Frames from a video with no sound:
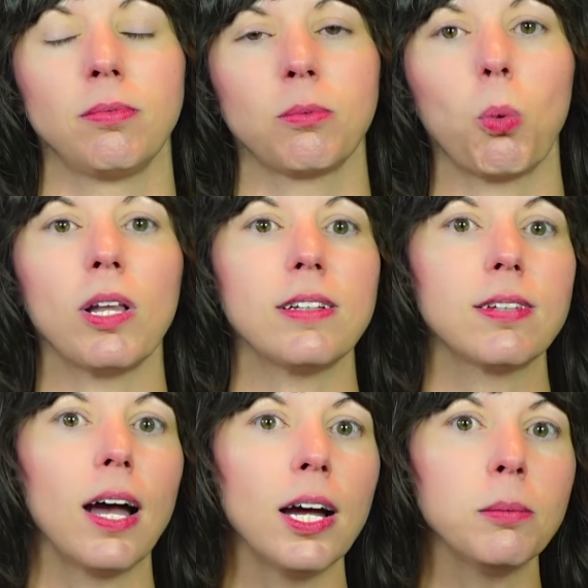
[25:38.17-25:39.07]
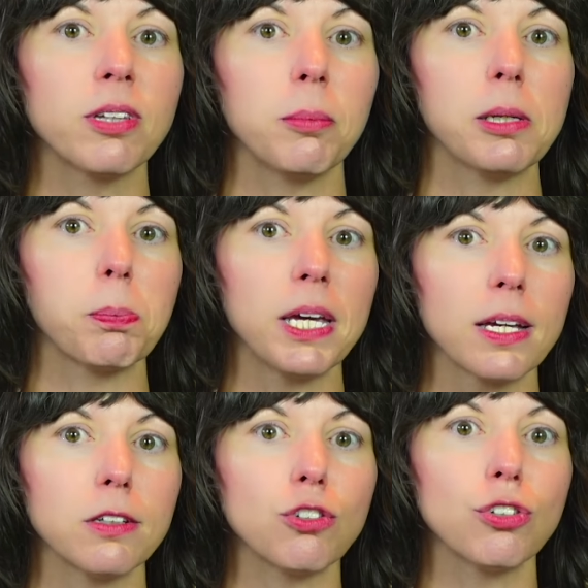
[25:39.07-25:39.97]
While at times I may
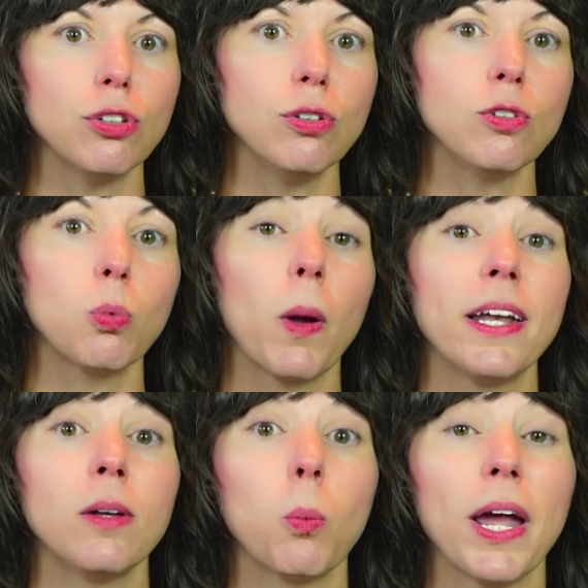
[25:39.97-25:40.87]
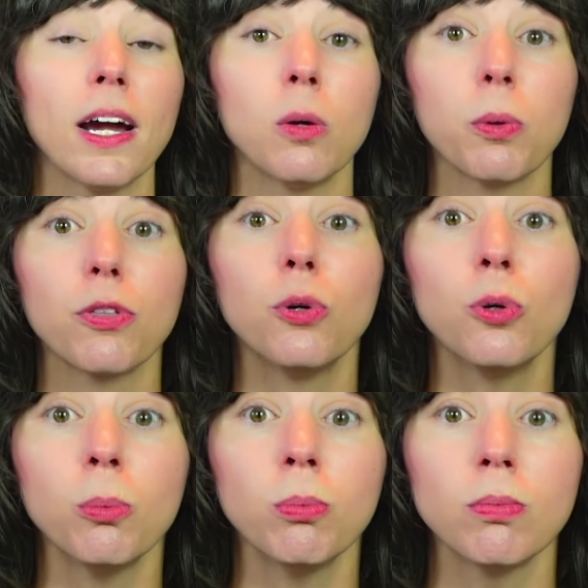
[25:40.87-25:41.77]
pick and choose when and where and with
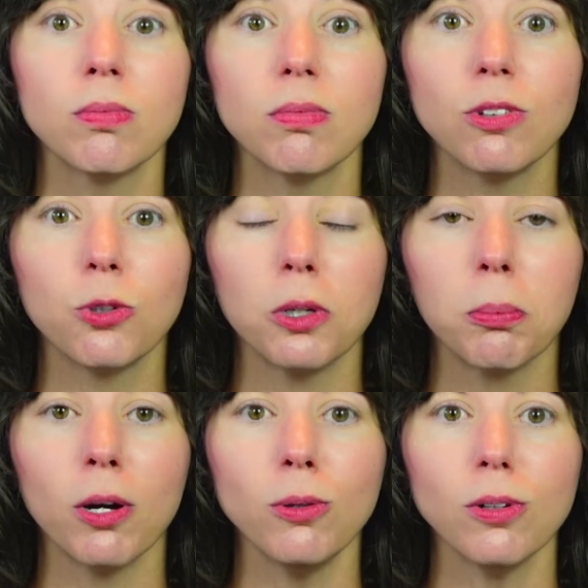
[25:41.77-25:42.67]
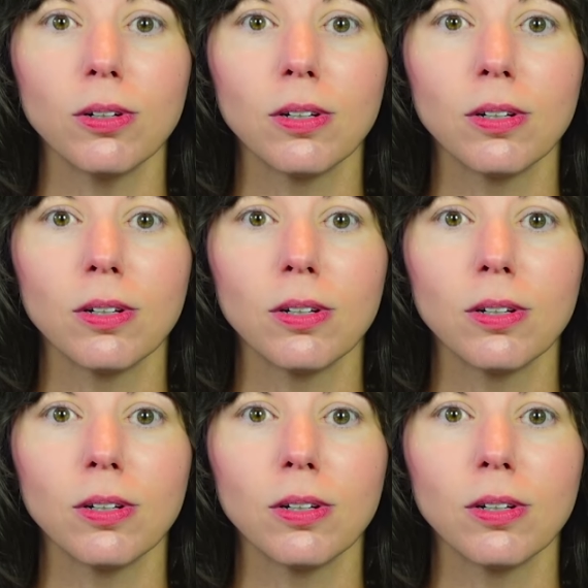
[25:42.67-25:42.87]
whom to emote,